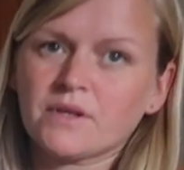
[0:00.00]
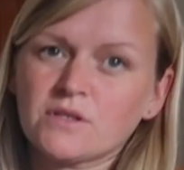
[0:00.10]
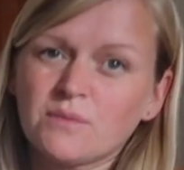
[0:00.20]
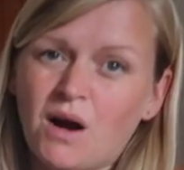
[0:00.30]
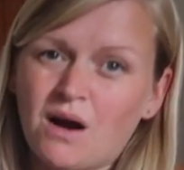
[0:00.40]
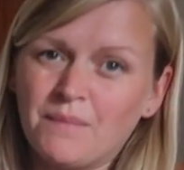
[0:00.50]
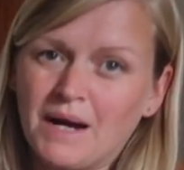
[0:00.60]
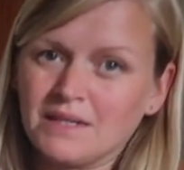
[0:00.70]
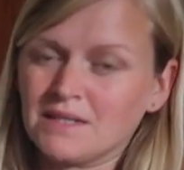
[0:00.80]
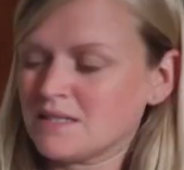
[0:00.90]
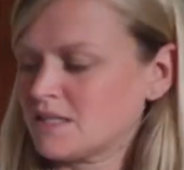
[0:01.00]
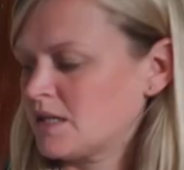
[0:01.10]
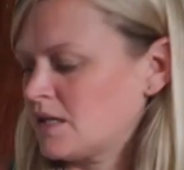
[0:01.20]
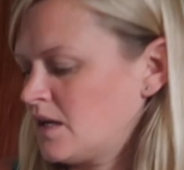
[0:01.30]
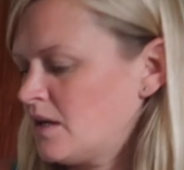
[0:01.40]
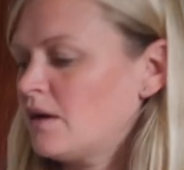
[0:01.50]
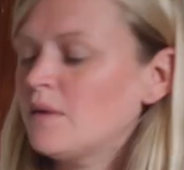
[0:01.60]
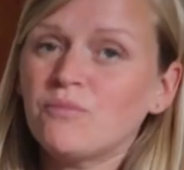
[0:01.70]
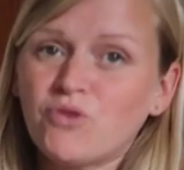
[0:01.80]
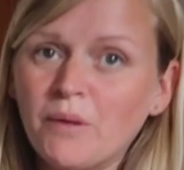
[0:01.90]
Some armbands,
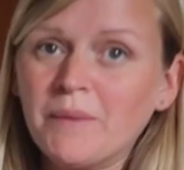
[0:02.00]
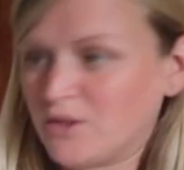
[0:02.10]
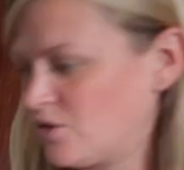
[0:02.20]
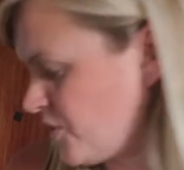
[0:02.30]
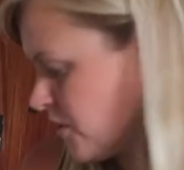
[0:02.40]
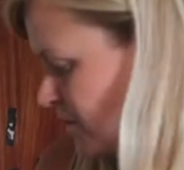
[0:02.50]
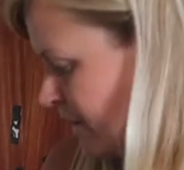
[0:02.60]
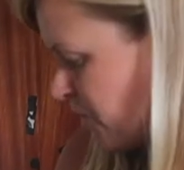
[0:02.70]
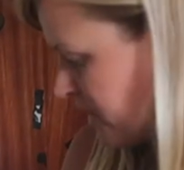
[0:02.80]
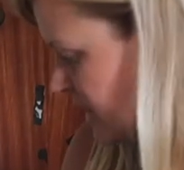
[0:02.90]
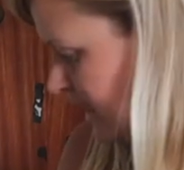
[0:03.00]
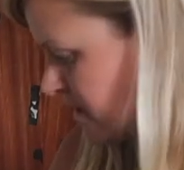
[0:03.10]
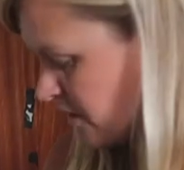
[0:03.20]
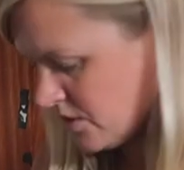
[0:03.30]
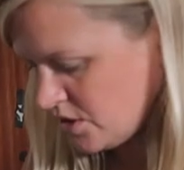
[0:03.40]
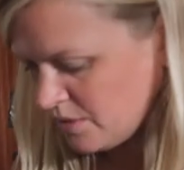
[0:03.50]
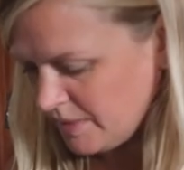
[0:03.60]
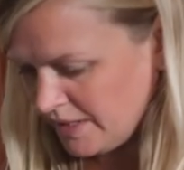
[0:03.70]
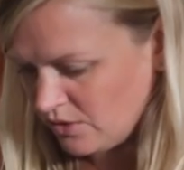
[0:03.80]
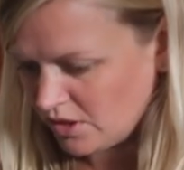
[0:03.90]
probably useful, so I will take those,
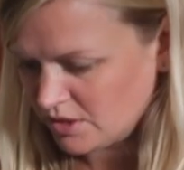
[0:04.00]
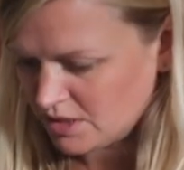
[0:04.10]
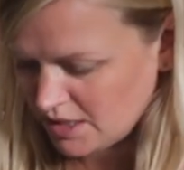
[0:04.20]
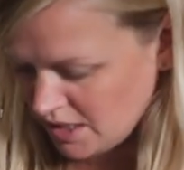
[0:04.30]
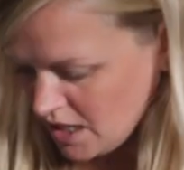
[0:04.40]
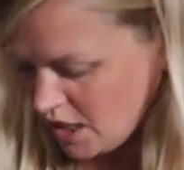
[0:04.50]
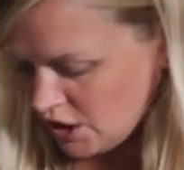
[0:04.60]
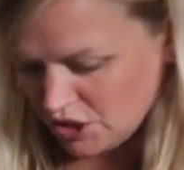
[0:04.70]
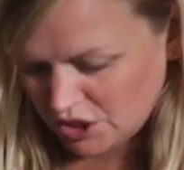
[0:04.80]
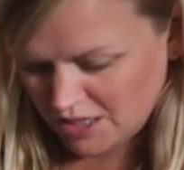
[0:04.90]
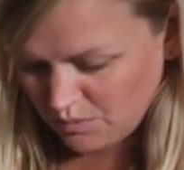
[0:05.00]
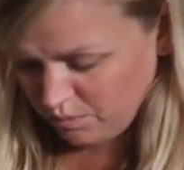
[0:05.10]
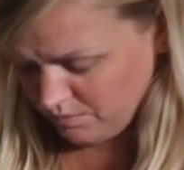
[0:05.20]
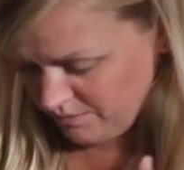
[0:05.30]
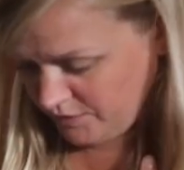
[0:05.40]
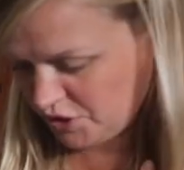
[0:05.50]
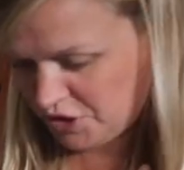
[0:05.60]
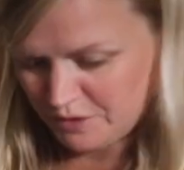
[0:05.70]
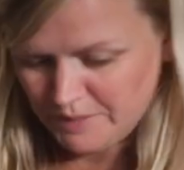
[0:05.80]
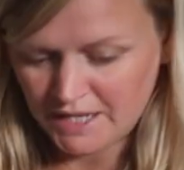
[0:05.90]
in all honesty. She
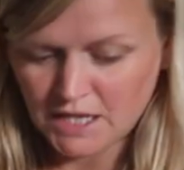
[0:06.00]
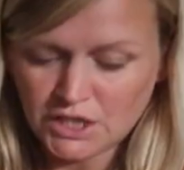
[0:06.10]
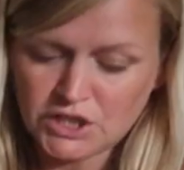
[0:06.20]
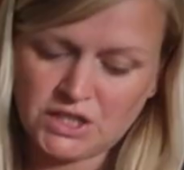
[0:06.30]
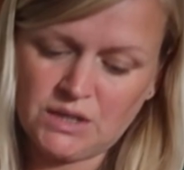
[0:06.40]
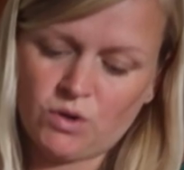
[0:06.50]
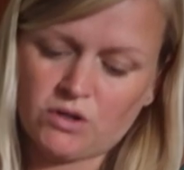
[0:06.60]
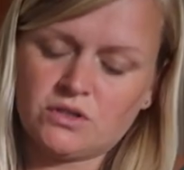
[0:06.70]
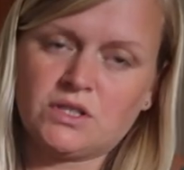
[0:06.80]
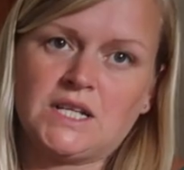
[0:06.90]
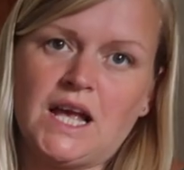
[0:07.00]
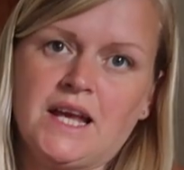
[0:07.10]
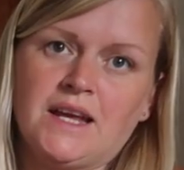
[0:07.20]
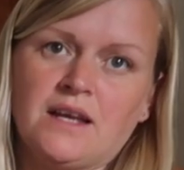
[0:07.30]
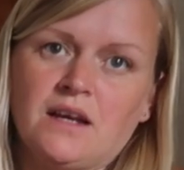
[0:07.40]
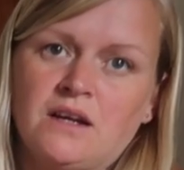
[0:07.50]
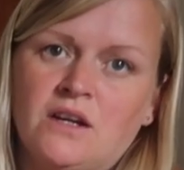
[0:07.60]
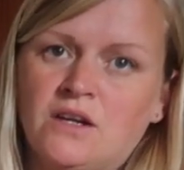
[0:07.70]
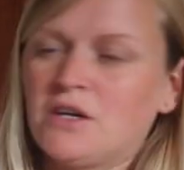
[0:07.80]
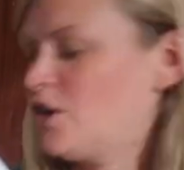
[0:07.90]
wants a
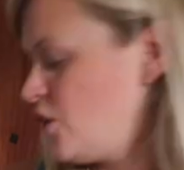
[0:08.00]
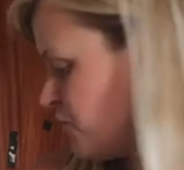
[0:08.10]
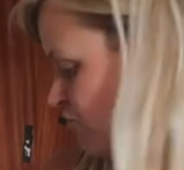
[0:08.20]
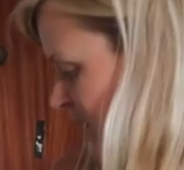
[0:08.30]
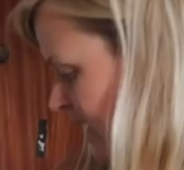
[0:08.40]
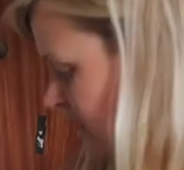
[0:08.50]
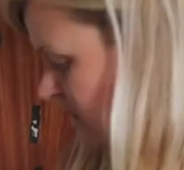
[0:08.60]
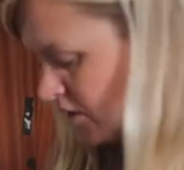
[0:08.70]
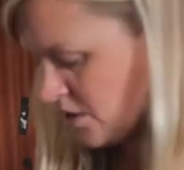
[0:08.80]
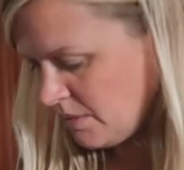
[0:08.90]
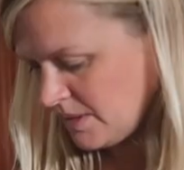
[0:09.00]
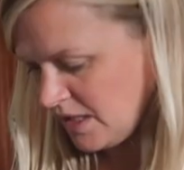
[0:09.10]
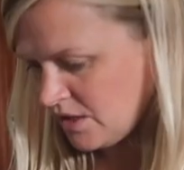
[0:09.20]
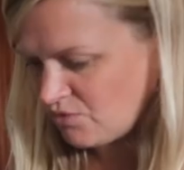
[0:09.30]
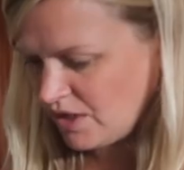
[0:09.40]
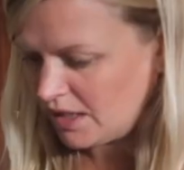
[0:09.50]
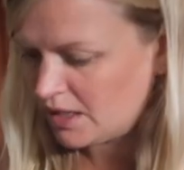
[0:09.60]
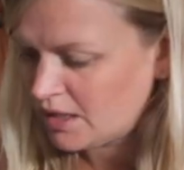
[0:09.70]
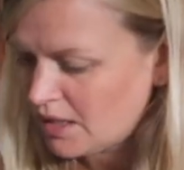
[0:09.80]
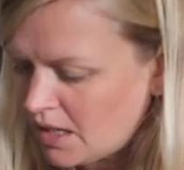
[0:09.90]
ring, so we will take a
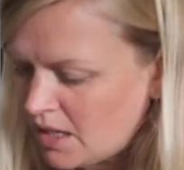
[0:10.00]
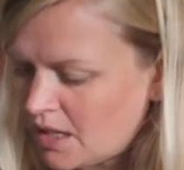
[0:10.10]
ring.